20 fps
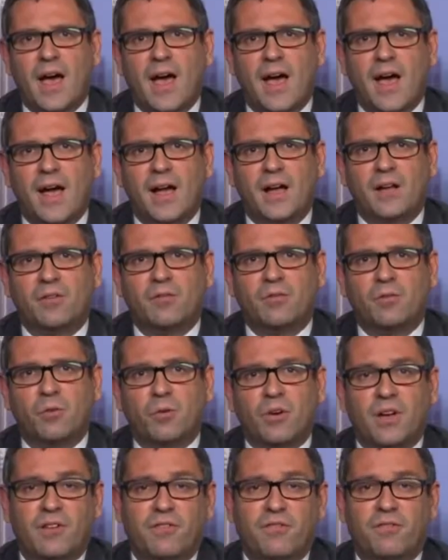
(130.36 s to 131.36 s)
uh,
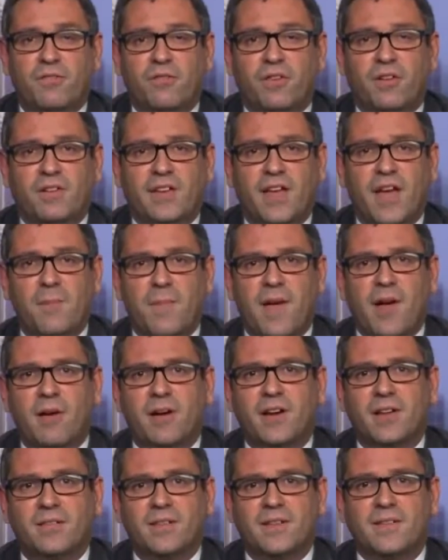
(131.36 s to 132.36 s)
if the
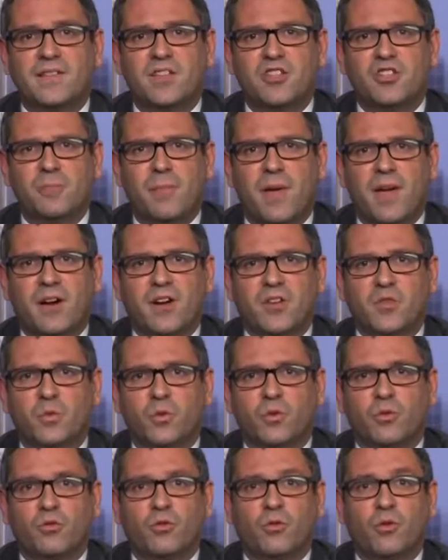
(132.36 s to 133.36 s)
American decision makers
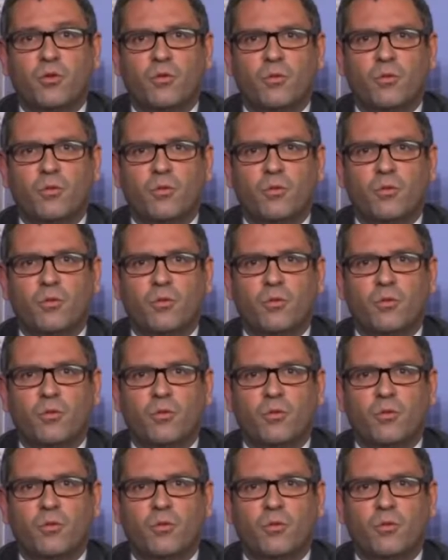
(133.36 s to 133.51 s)
would,